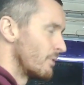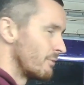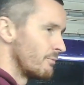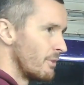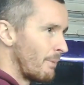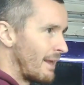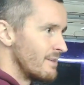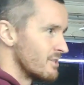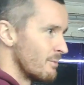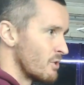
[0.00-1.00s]
But the
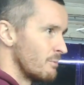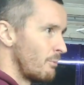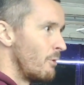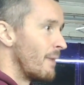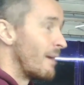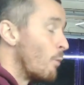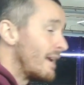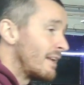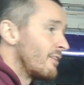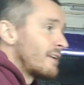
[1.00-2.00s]
blend's the most important bit. And
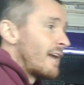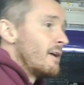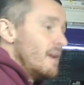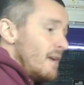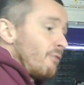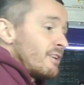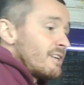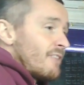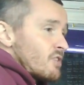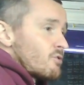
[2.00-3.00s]
where did they get? If they
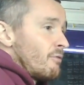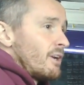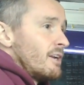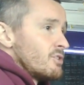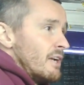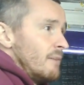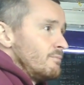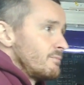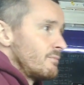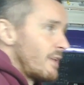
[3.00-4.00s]
did that strength conditioning,
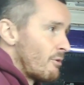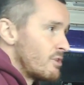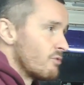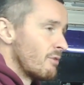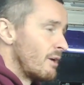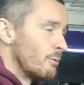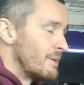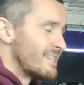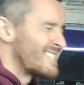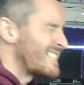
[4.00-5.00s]
their injury rate would
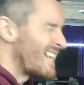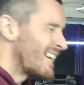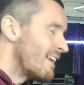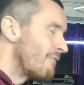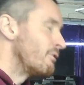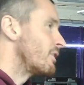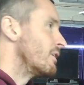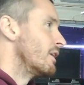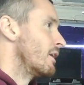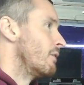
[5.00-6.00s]
be
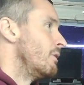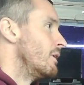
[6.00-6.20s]
significantly lower.